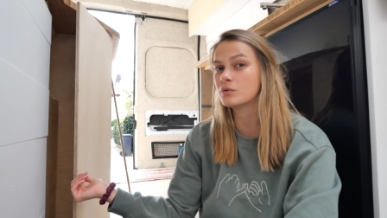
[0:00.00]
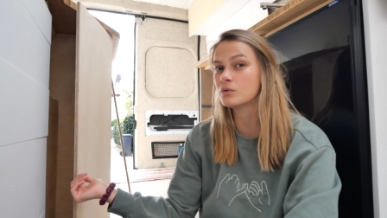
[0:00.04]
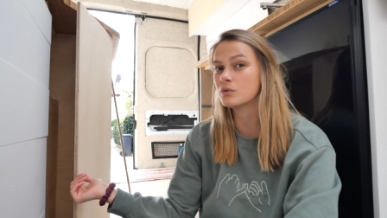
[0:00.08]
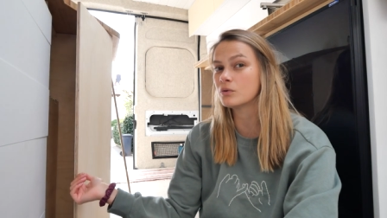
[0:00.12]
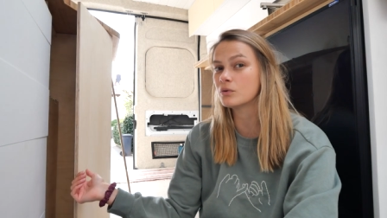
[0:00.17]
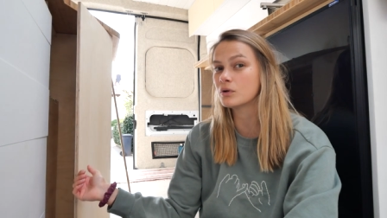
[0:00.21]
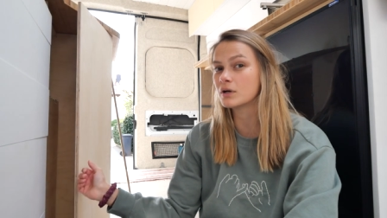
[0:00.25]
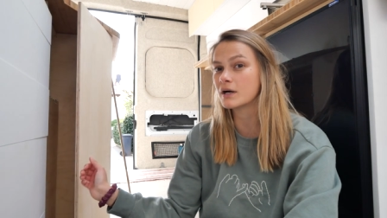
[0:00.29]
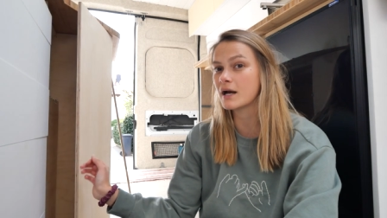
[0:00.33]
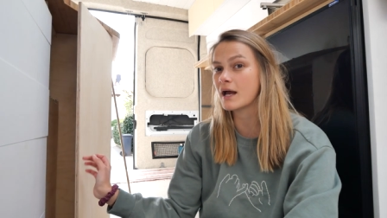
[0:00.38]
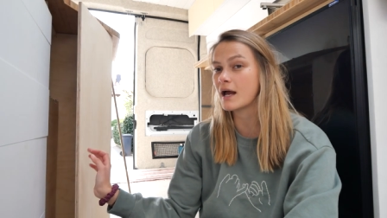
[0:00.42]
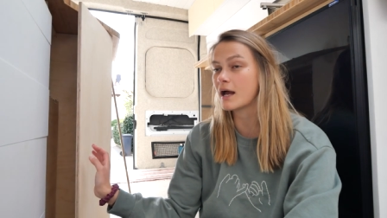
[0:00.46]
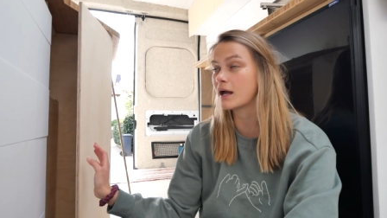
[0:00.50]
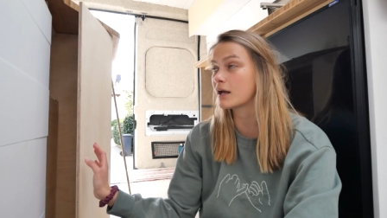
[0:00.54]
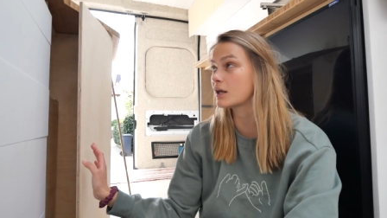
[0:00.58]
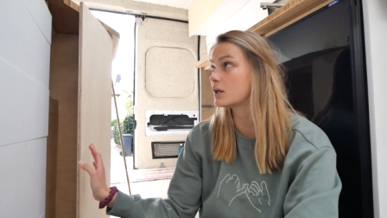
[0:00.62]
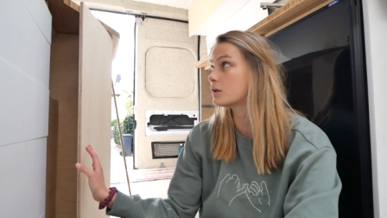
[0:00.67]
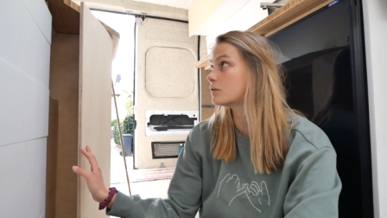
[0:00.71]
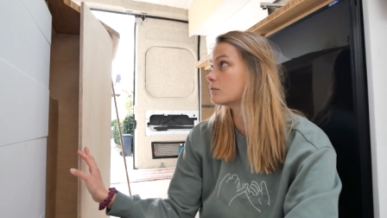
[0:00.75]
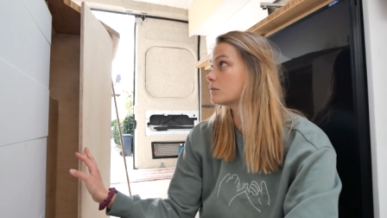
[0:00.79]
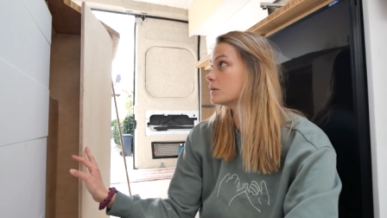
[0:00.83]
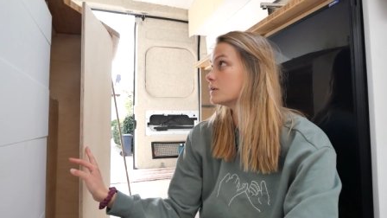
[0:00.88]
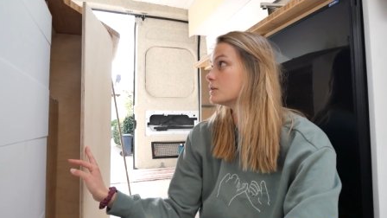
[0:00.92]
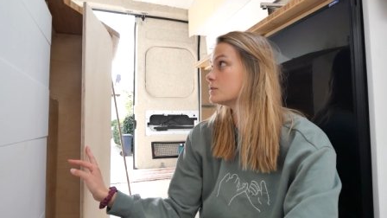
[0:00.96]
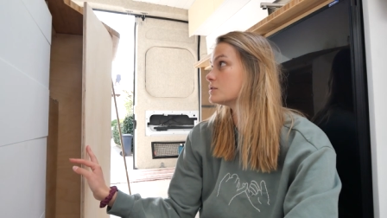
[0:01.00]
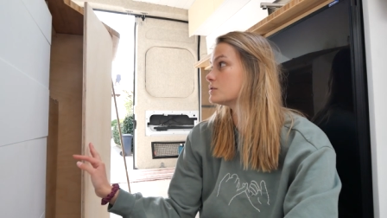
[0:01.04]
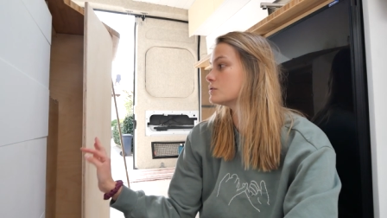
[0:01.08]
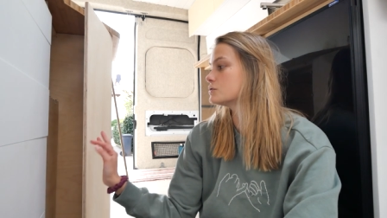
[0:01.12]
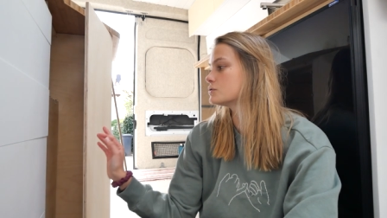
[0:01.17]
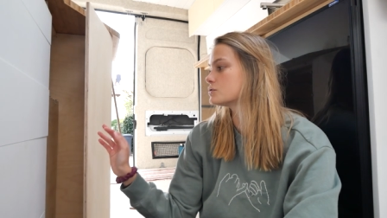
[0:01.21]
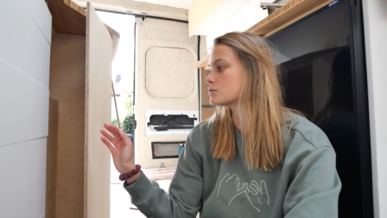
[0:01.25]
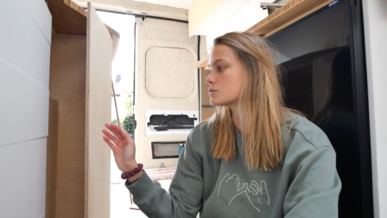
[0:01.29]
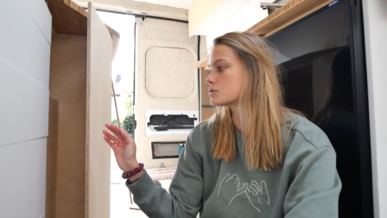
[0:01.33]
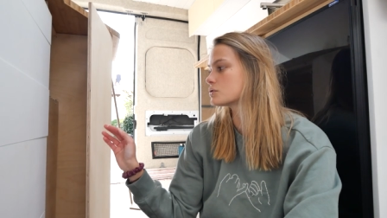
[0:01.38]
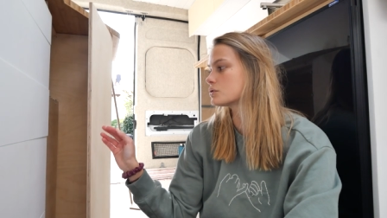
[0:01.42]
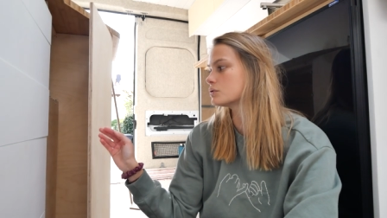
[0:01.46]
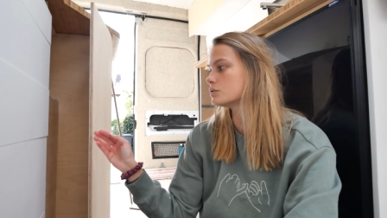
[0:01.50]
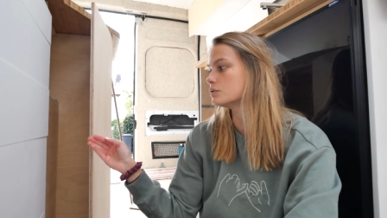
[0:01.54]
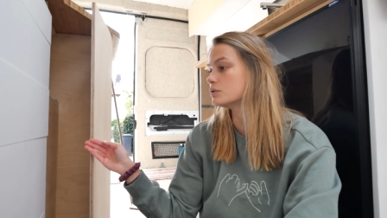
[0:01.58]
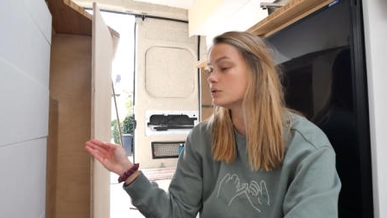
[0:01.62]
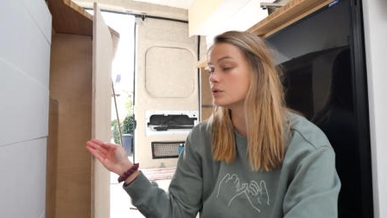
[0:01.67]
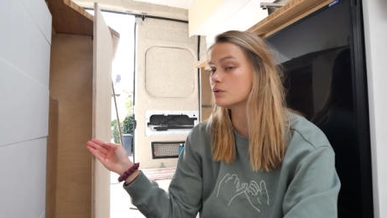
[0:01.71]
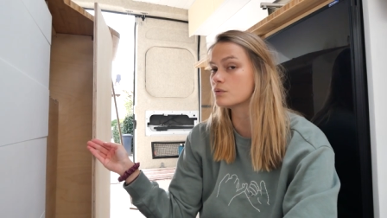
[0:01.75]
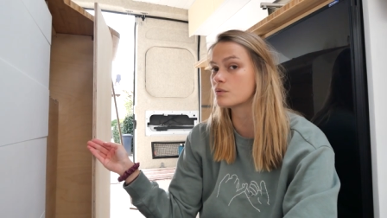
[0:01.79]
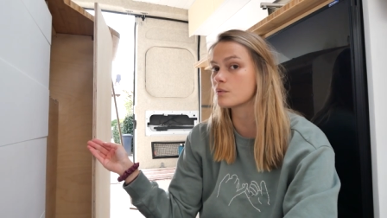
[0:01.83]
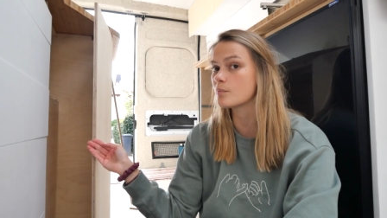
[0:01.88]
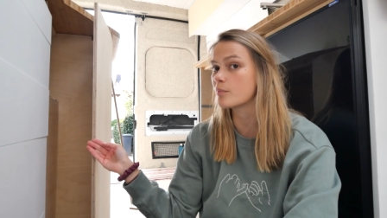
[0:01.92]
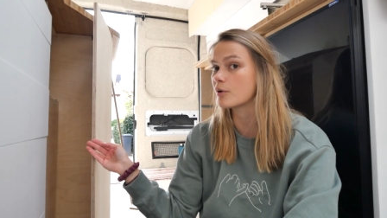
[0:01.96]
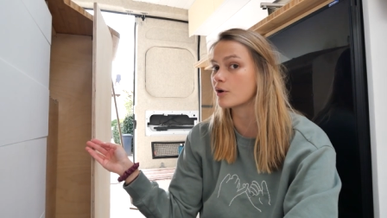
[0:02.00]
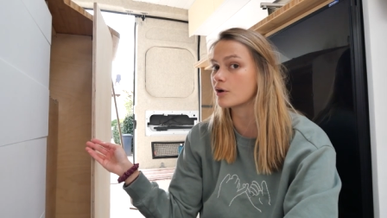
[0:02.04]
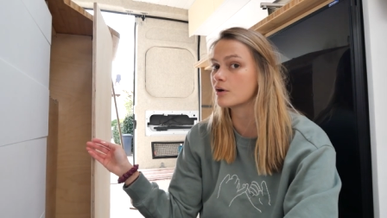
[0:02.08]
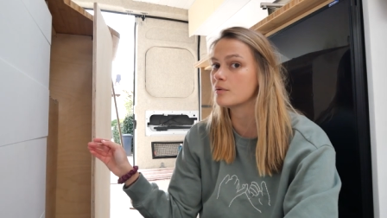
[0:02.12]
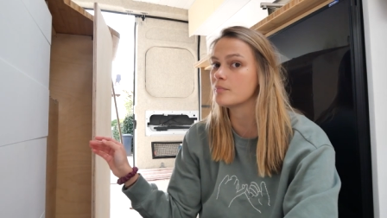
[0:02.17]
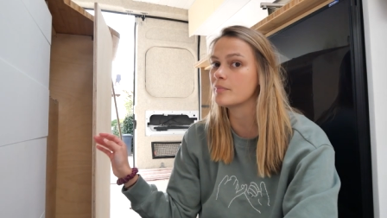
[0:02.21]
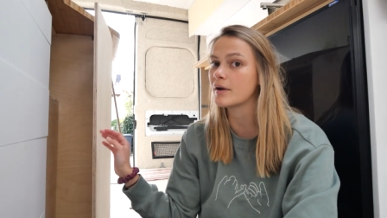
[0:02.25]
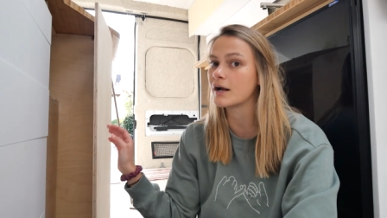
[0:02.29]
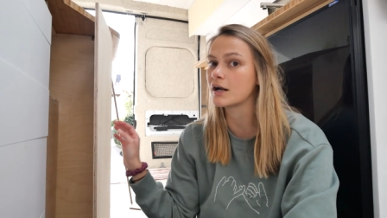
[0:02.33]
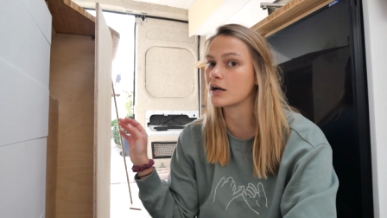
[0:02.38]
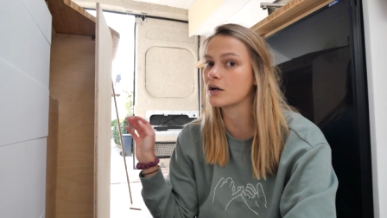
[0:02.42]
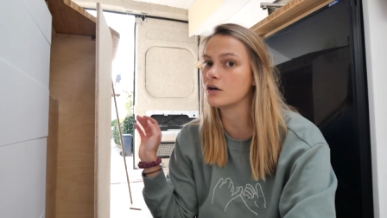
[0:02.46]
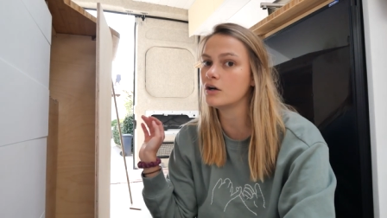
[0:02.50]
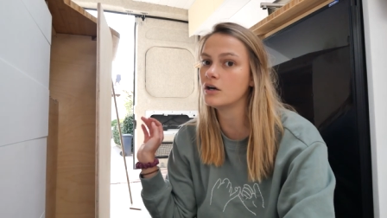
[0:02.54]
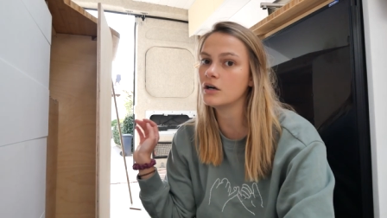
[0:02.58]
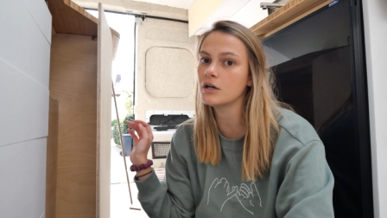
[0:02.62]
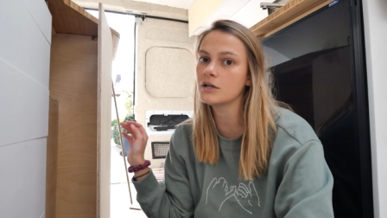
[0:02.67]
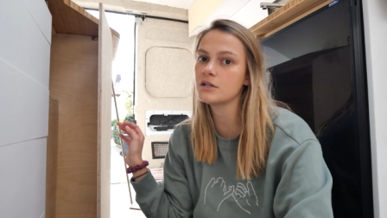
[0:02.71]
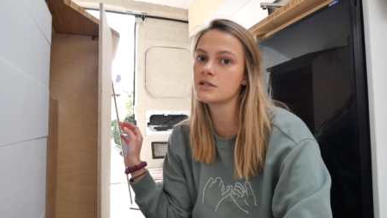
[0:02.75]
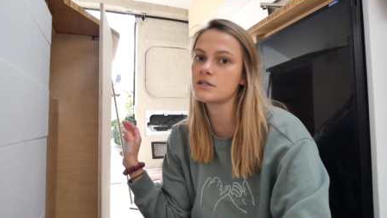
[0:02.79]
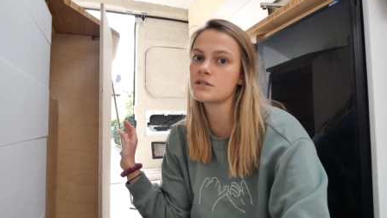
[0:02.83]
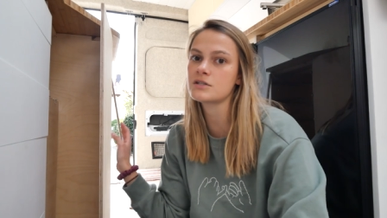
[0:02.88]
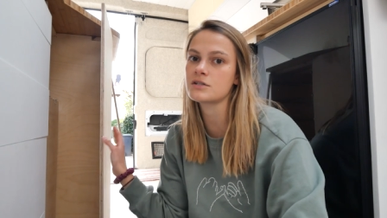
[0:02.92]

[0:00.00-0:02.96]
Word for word: or accurate to just glue the part back on.